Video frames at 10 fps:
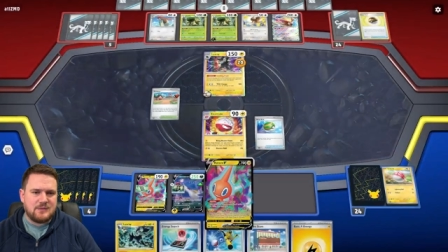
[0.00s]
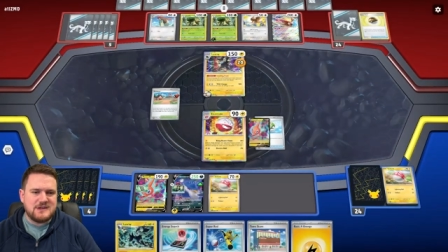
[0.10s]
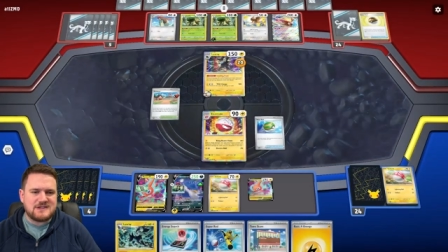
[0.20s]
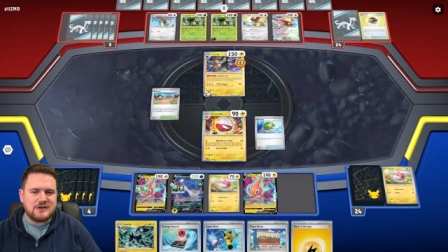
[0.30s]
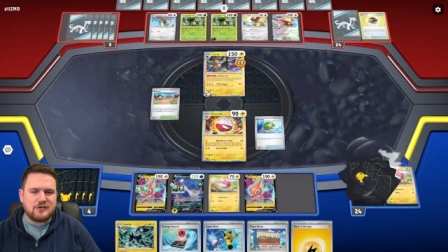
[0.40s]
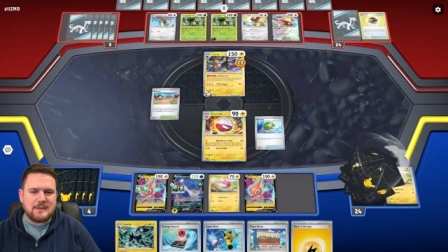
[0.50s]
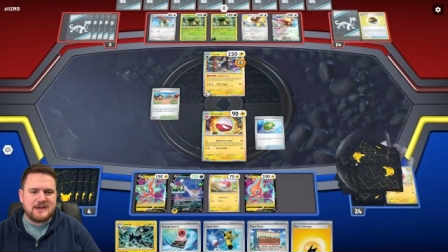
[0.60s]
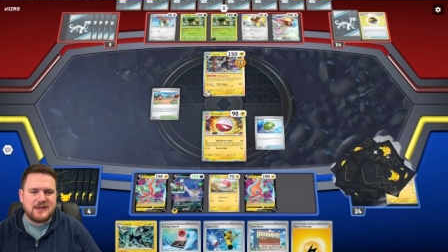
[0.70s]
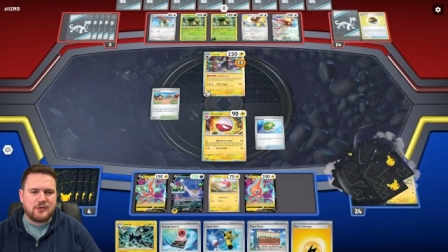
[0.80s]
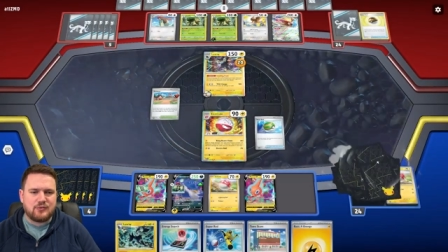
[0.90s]
we're just going to grab
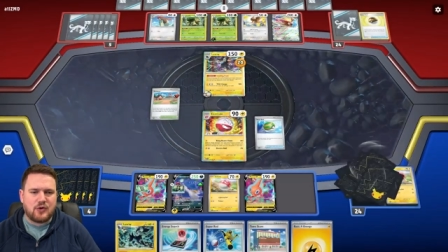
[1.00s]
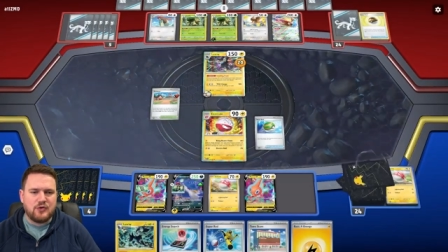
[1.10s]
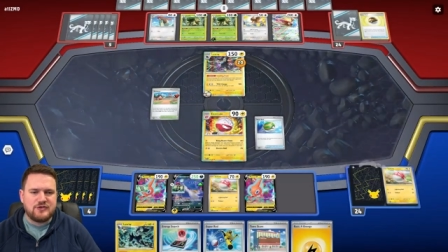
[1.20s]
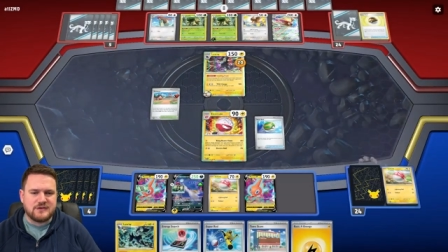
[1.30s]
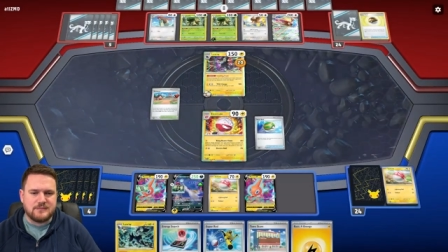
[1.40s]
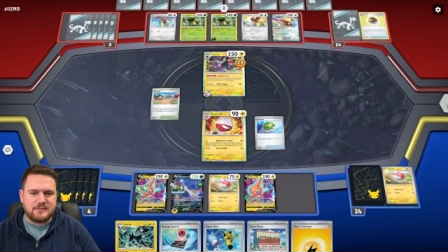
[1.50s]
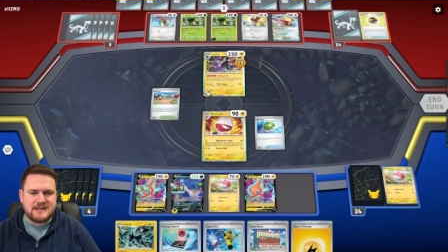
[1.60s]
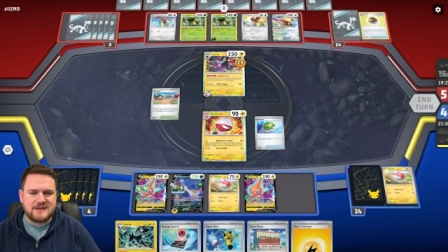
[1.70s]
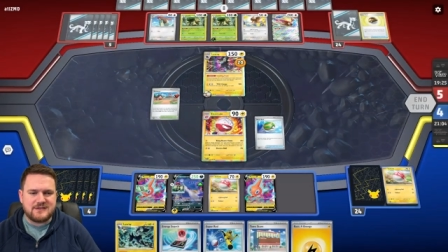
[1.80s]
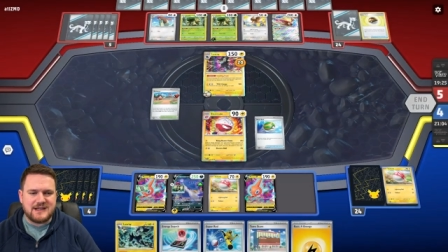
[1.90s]
another Rotom
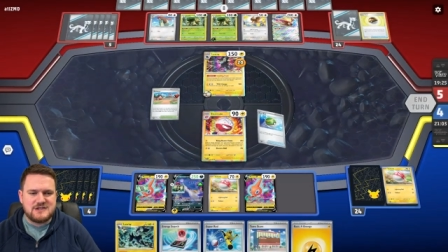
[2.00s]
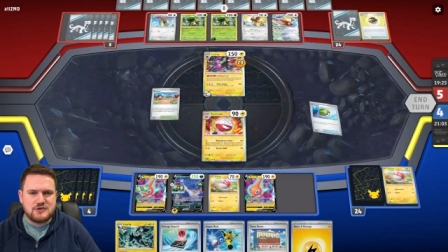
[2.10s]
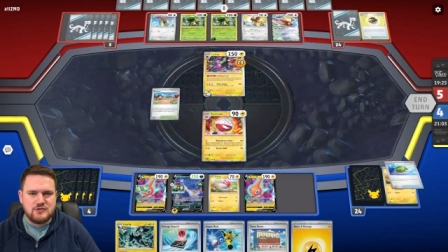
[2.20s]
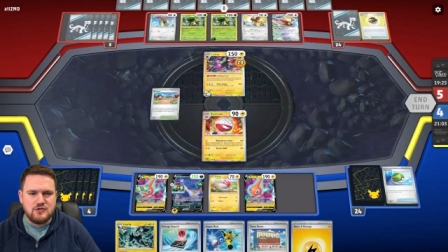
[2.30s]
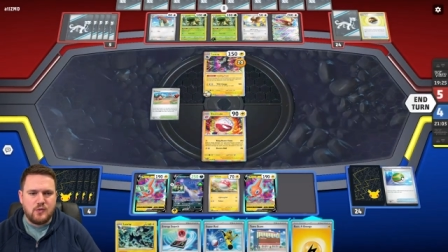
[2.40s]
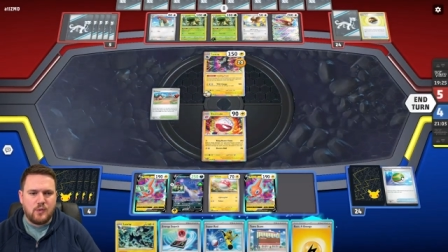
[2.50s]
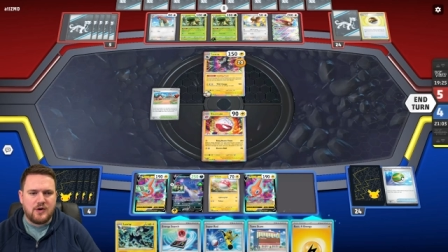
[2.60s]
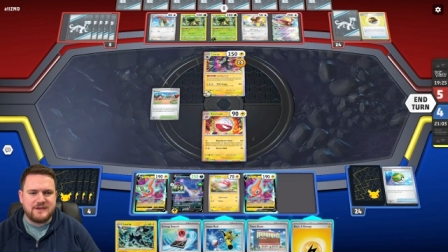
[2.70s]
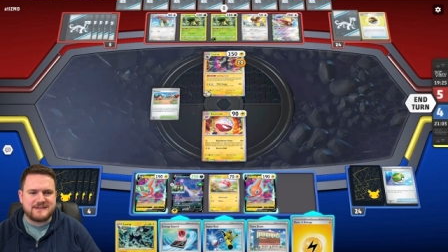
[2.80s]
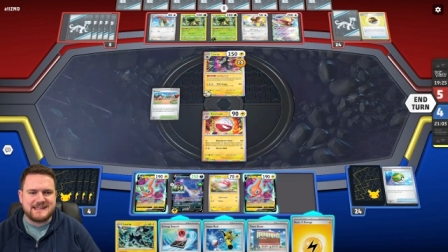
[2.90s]
because I do
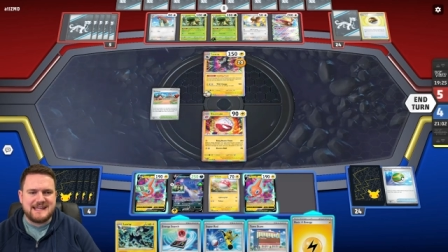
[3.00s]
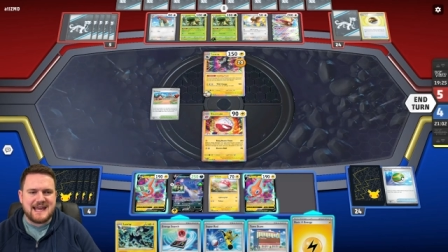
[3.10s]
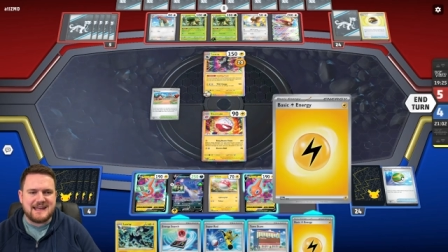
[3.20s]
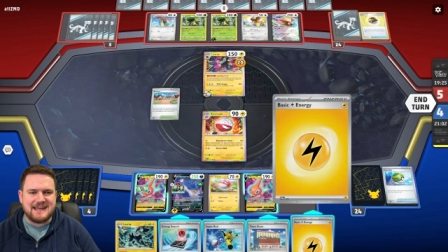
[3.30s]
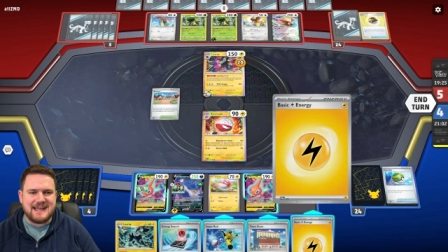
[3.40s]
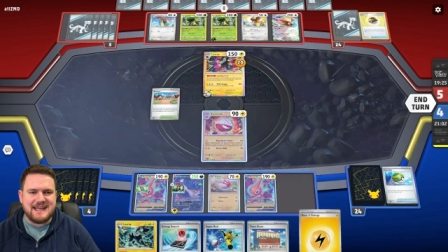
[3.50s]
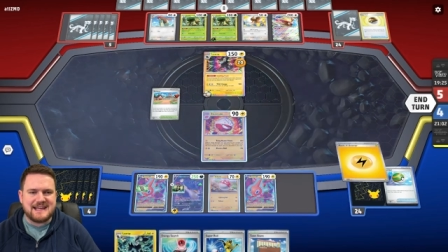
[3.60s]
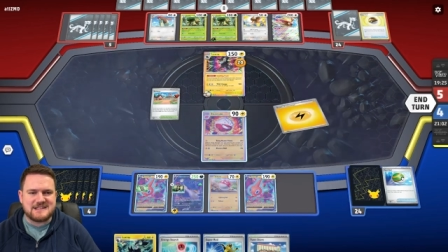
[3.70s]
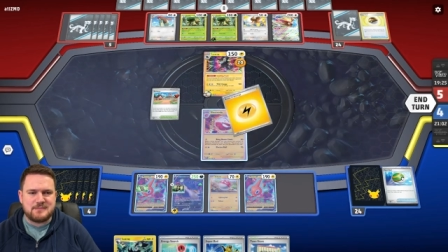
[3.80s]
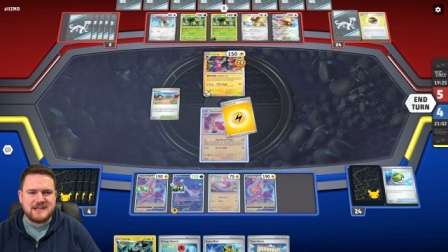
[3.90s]
want to get an
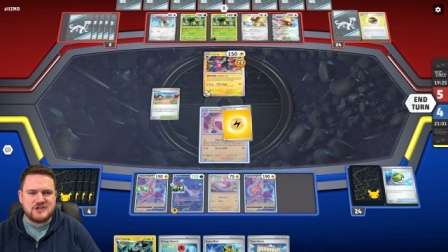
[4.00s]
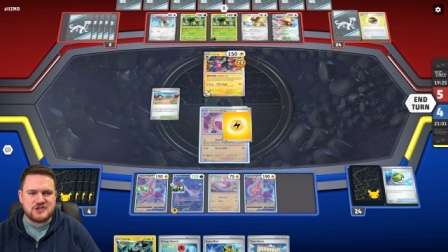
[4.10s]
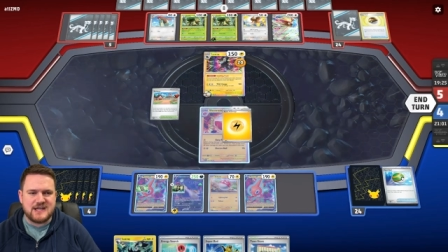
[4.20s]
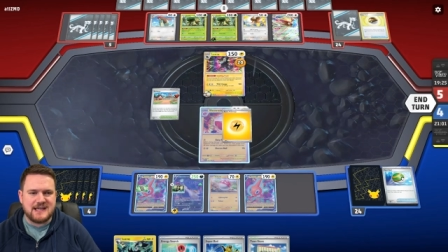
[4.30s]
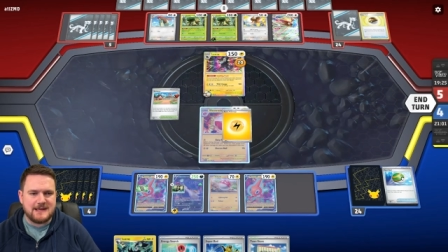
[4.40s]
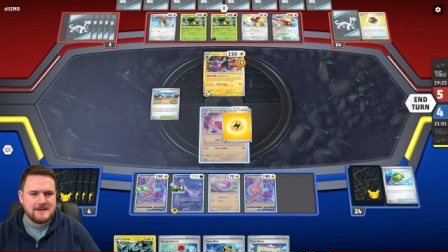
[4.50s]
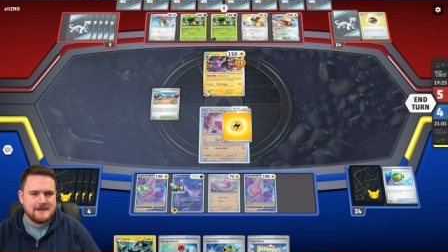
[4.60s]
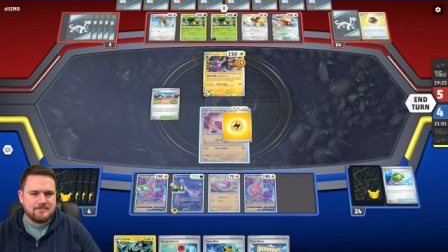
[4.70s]
EXP share